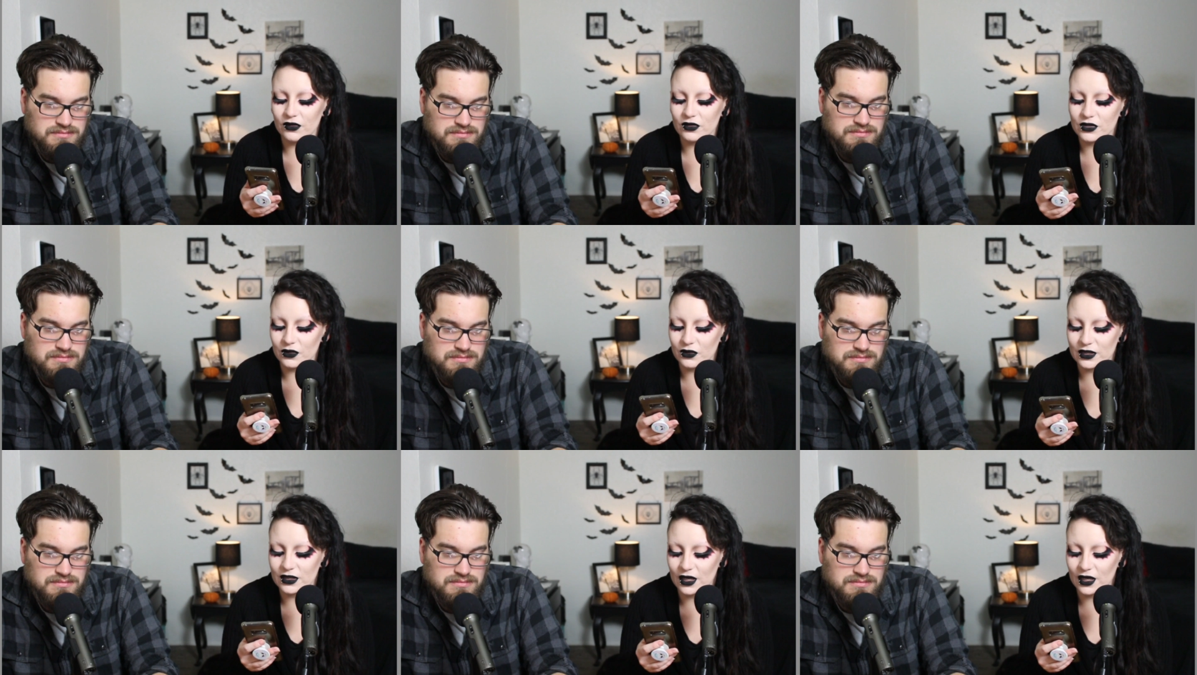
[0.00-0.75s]
Speaker 1: soul to
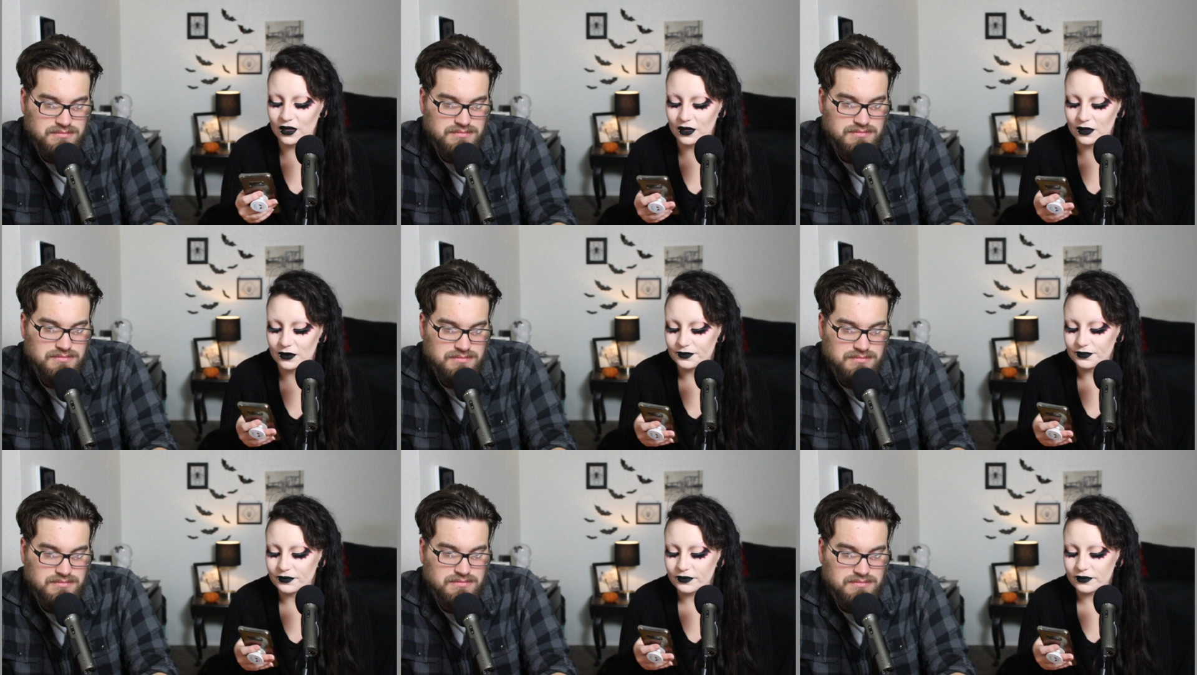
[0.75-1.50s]
take.
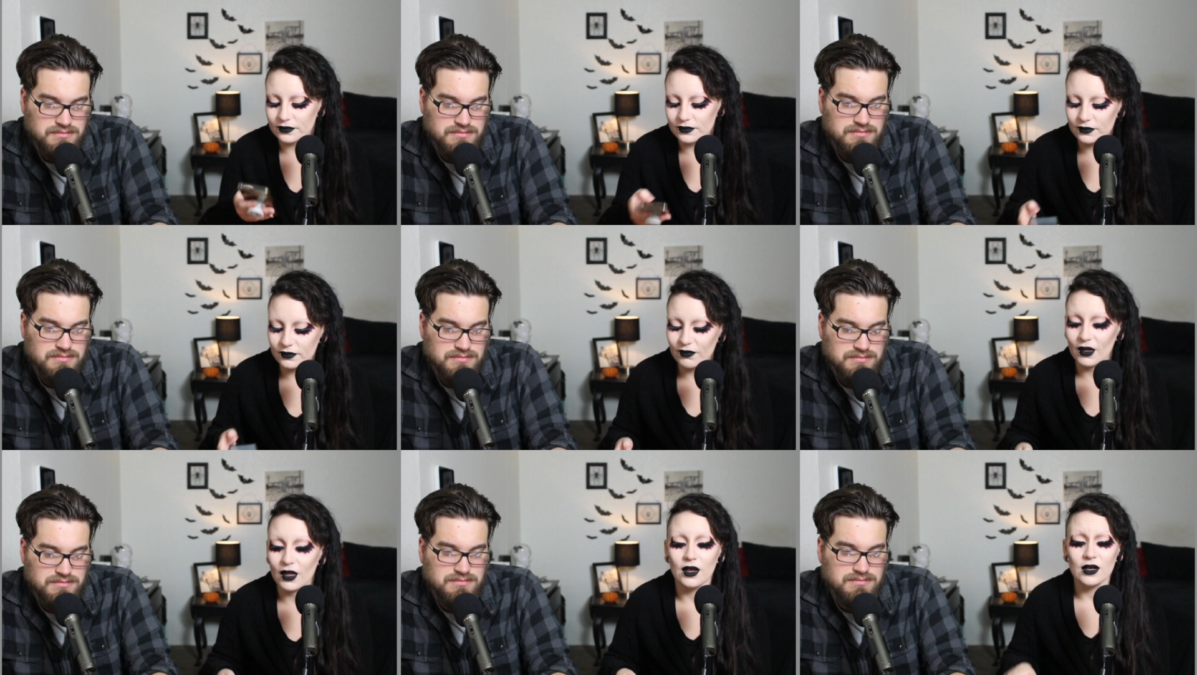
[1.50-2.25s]

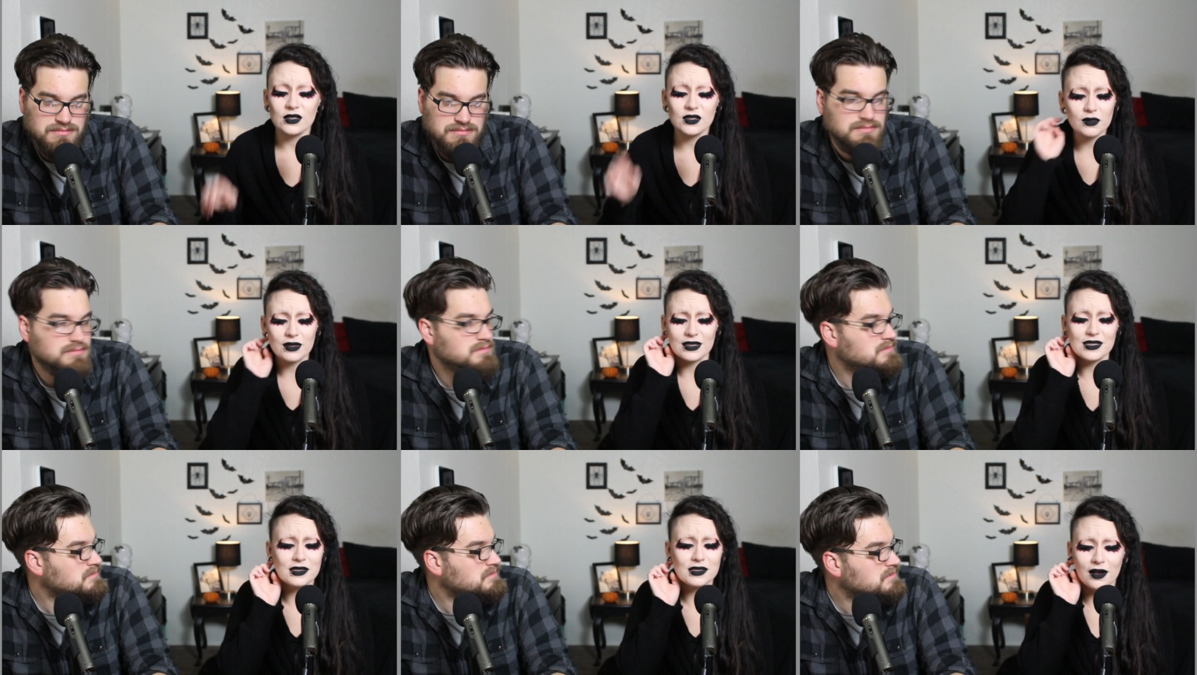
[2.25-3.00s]
So,
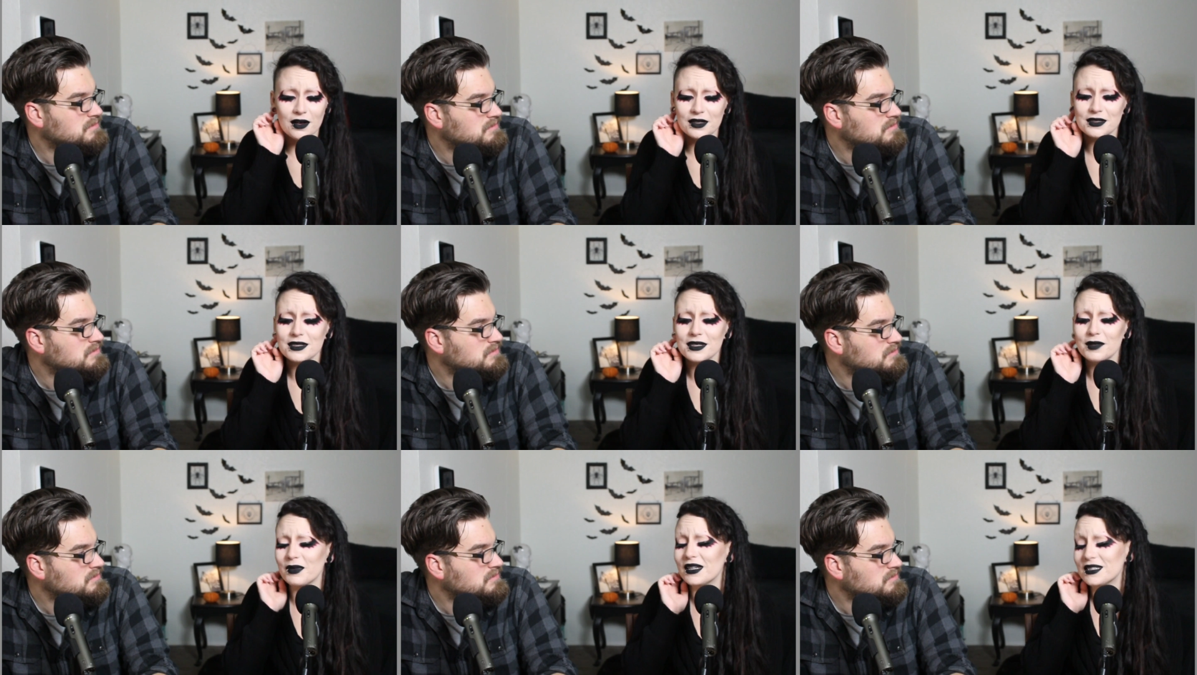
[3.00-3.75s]
this honestly
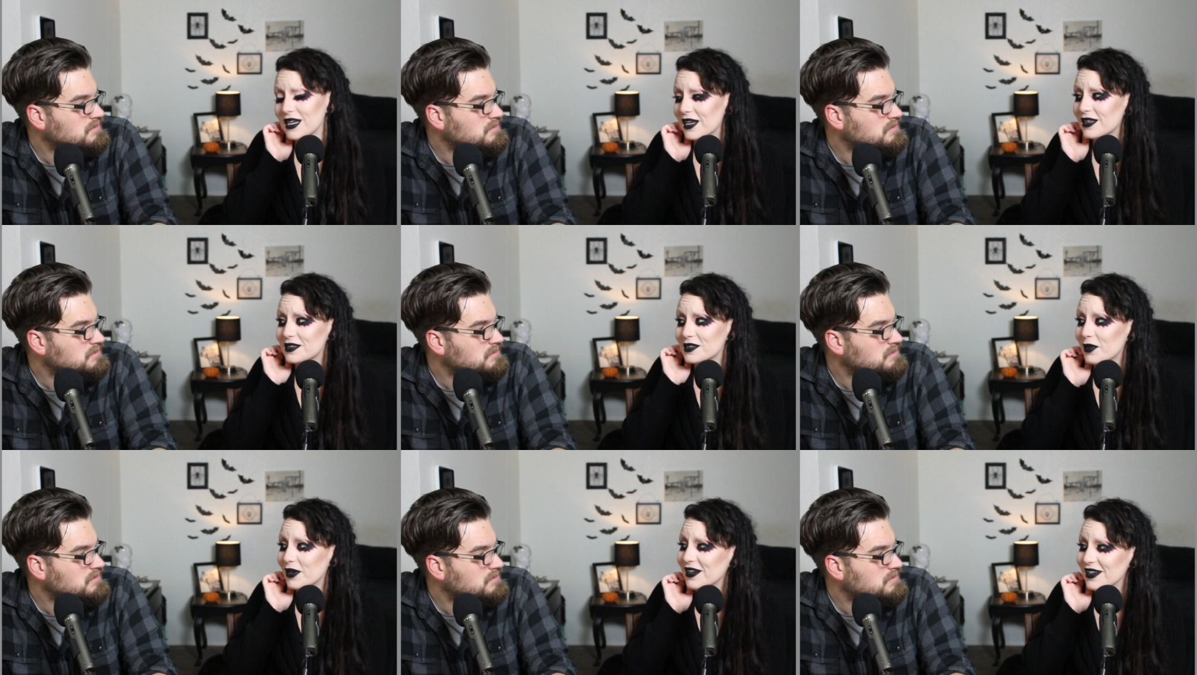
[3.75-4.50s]
might take the
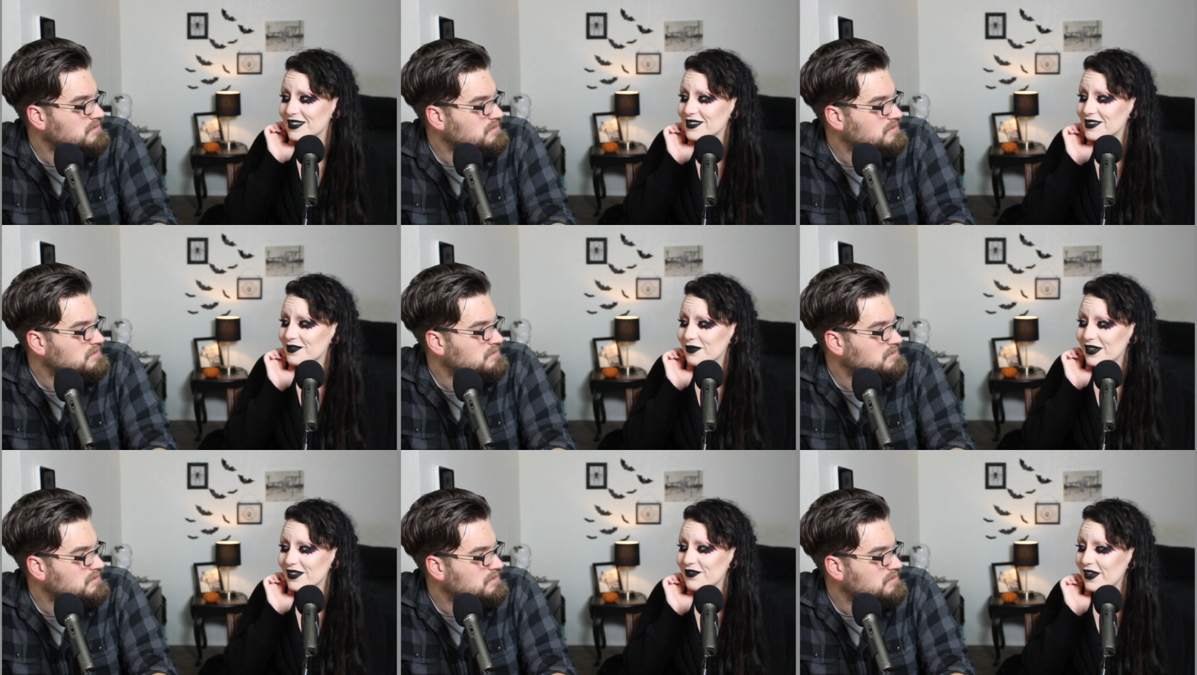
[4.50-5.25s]
spot as
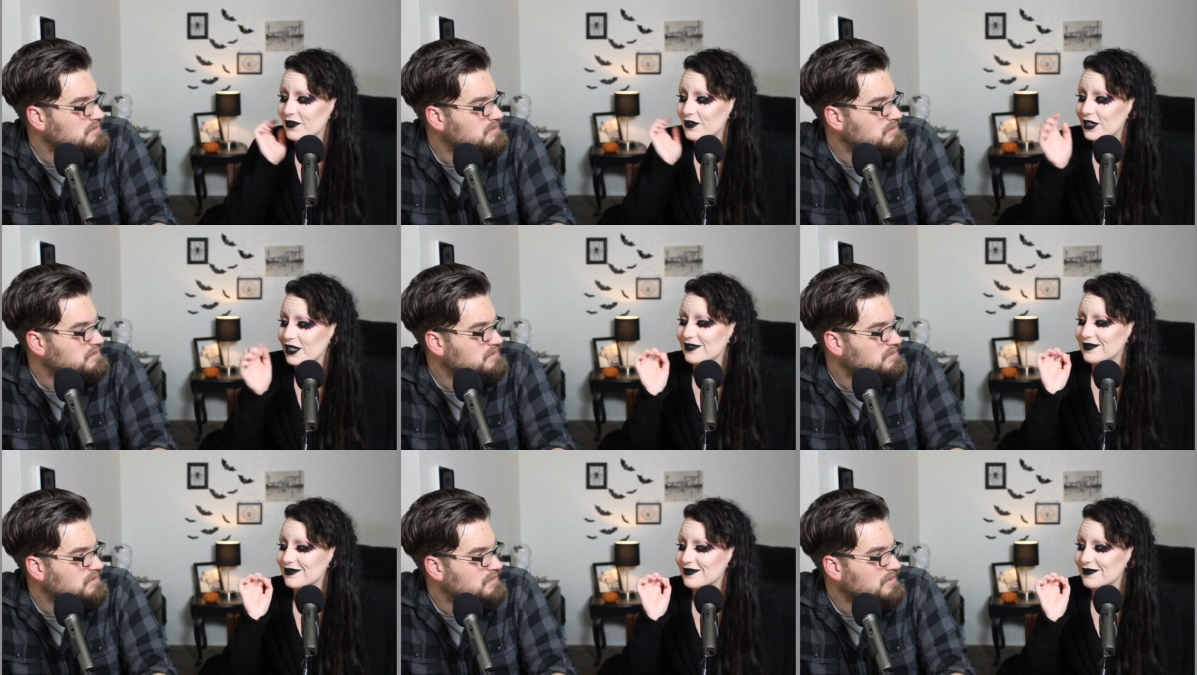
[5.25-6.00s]
my favorite
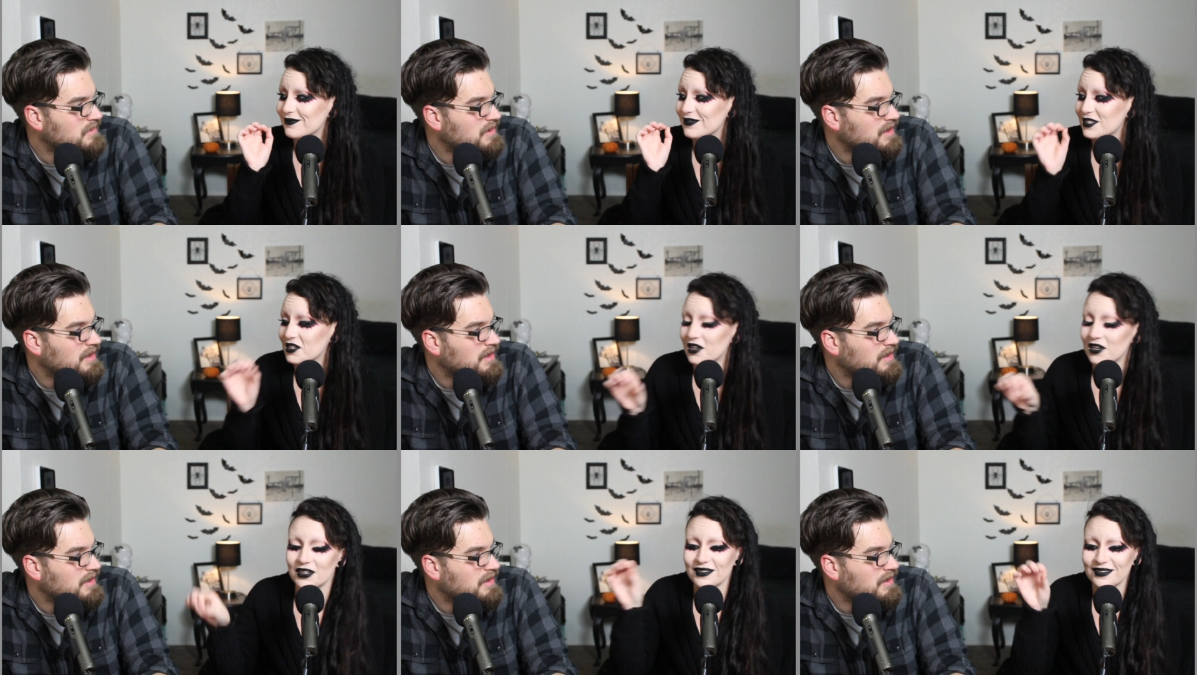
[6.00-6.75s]

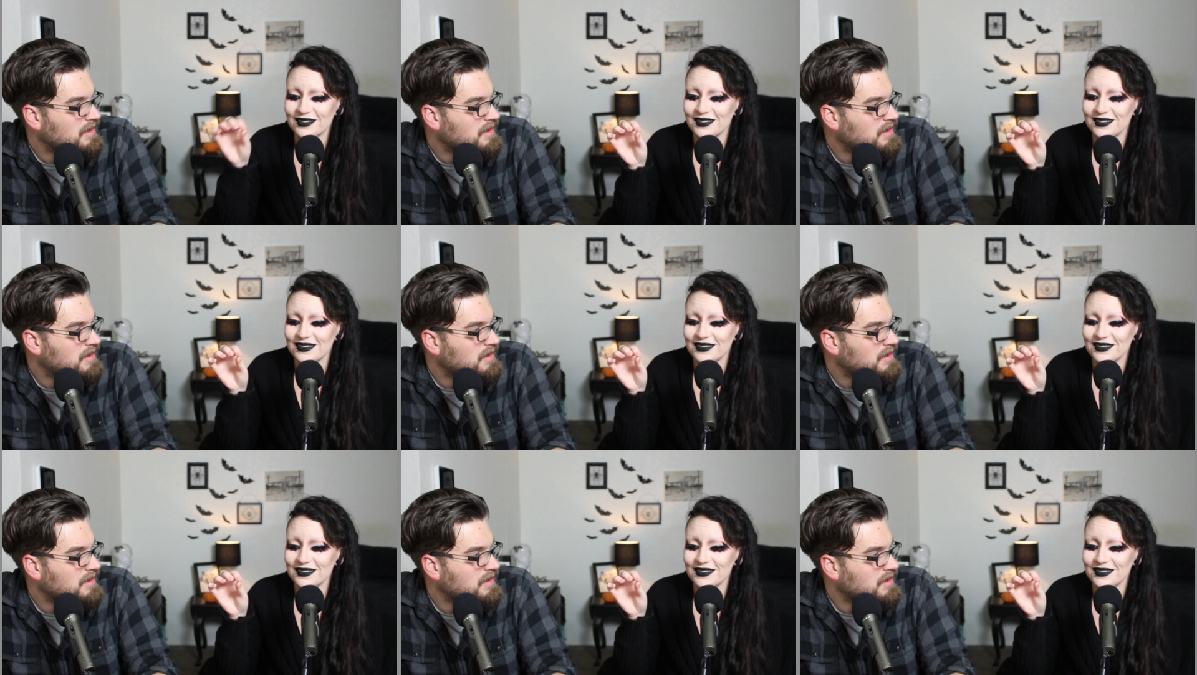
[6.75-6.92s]
song